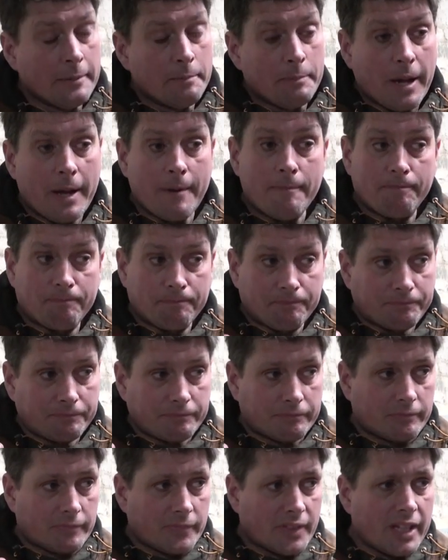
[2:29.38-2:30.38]

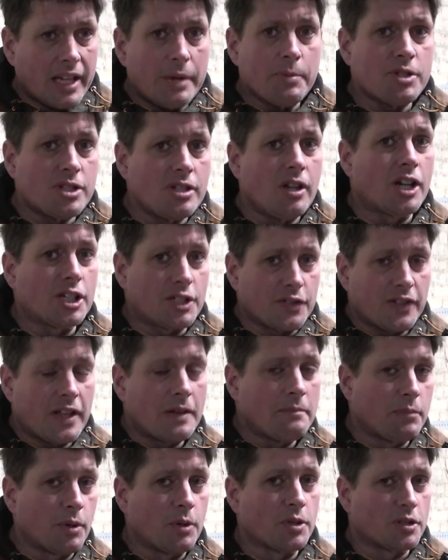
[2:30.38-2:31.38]
But it was nice for
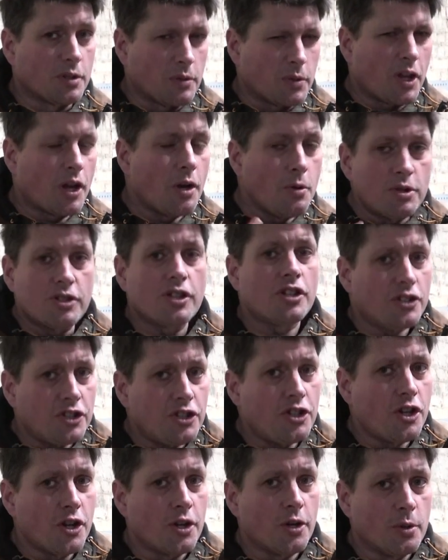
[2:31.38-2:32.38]
them boys. Those that
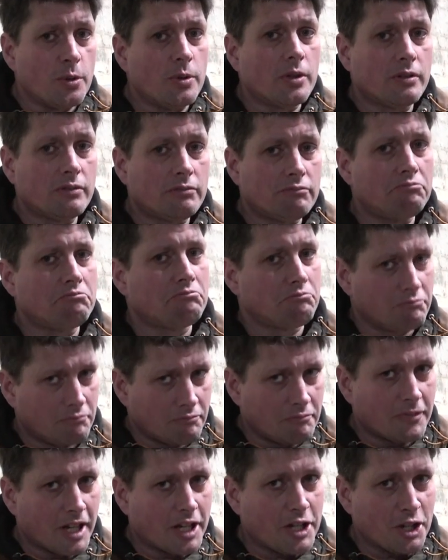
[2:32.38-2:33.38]
knew,
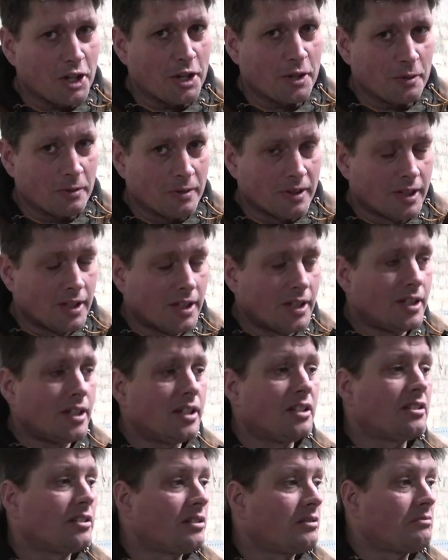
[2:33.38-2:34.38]
they knew.
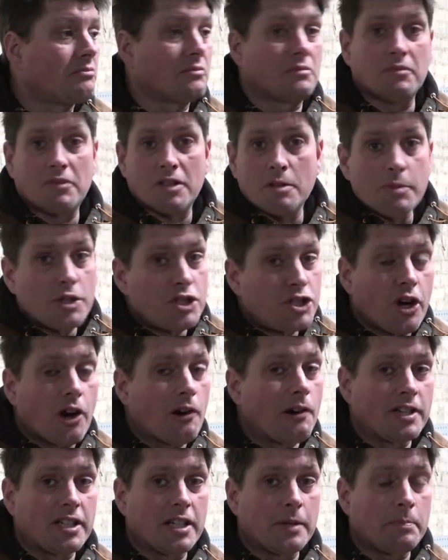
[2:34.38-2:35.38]
The
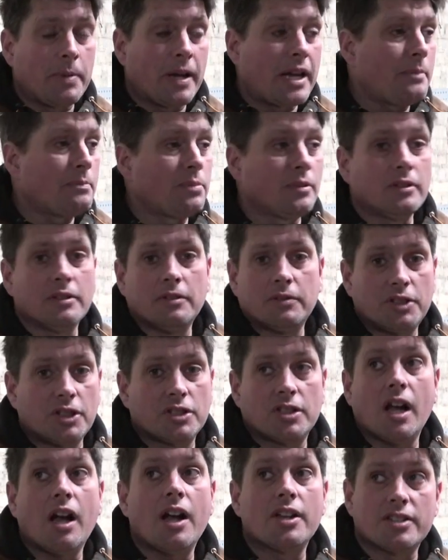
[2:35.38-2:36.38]
majority of people
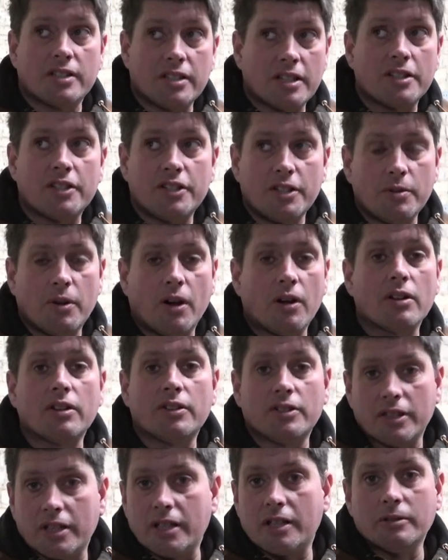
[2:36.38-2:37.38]
just asked another New
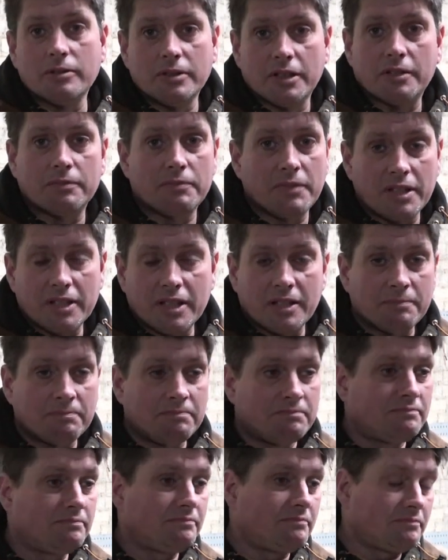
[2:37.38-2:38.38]
Holland, you know, in
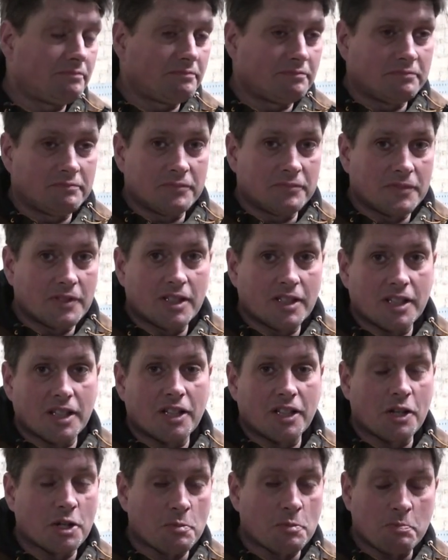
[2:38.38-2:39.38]
the
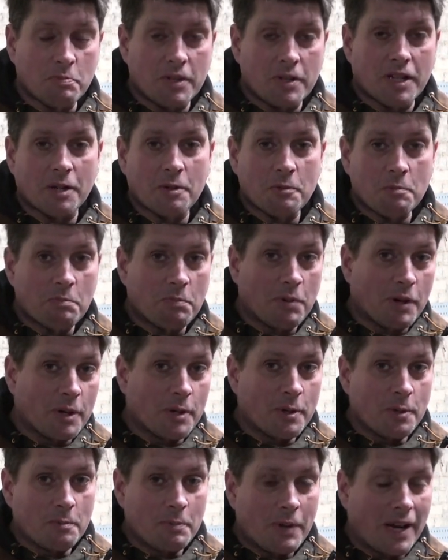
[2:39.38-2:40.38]
nice, you know,
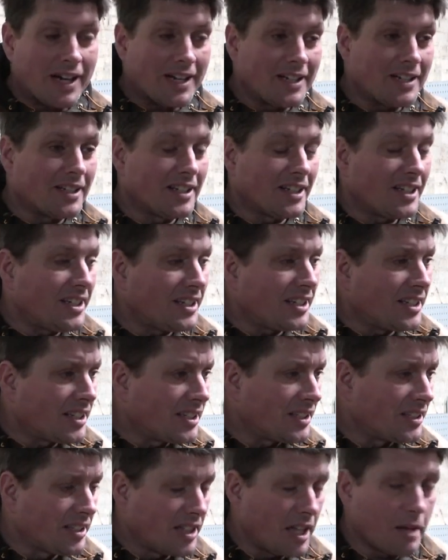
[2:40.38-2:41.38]
blue paint, the
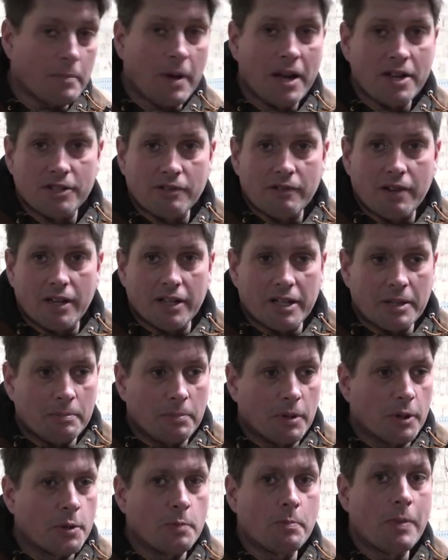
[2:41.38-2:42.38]
Maserati
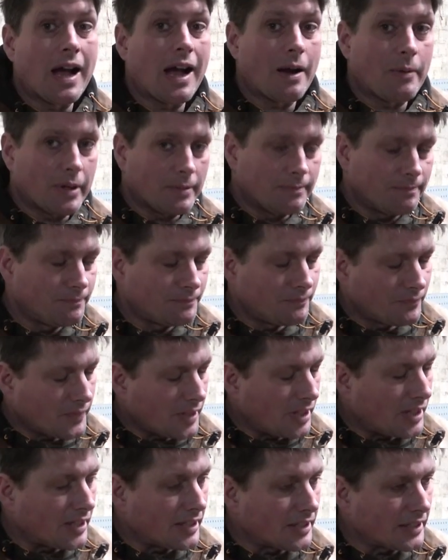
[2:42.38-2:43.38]
blue power
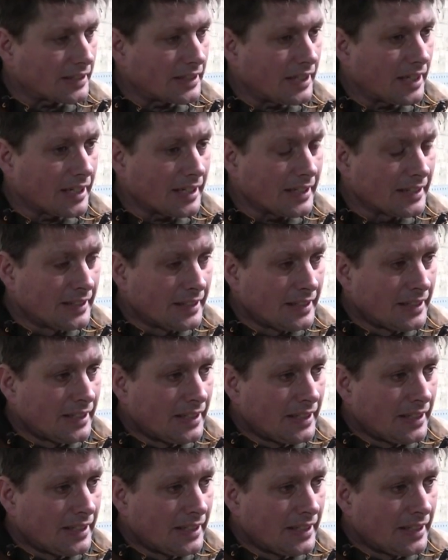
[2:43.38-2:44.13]
colour.